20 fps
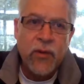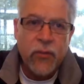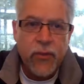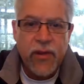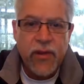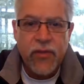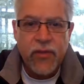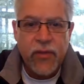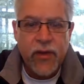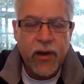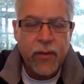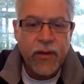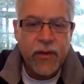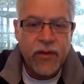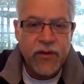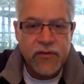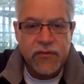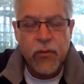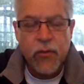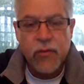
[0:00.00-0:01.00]
he went there,
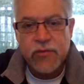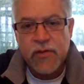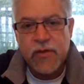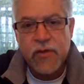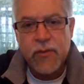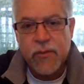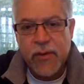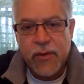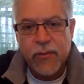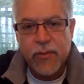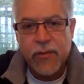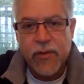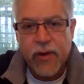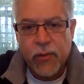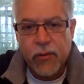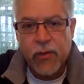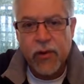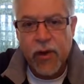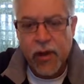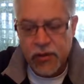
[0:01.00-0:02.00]
because most of the people there
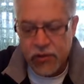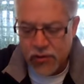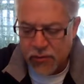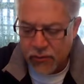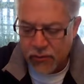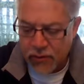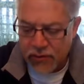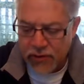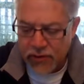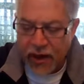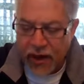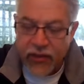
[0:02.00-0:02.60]
were non-Jewish,